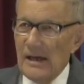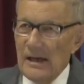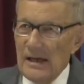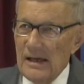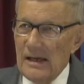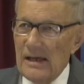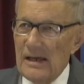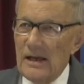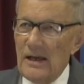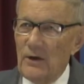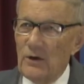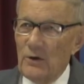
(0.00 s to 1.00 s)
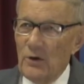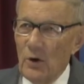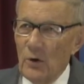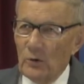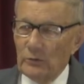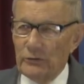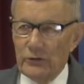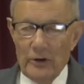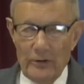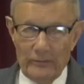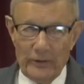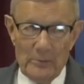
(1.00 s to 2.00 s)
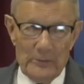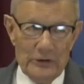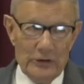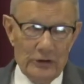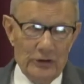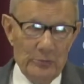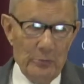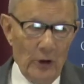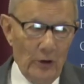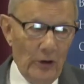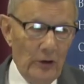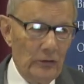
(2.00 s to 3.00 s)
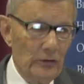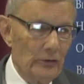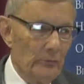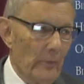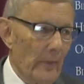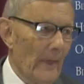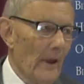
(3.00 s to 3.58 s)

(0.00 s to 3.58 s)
He knows from his experience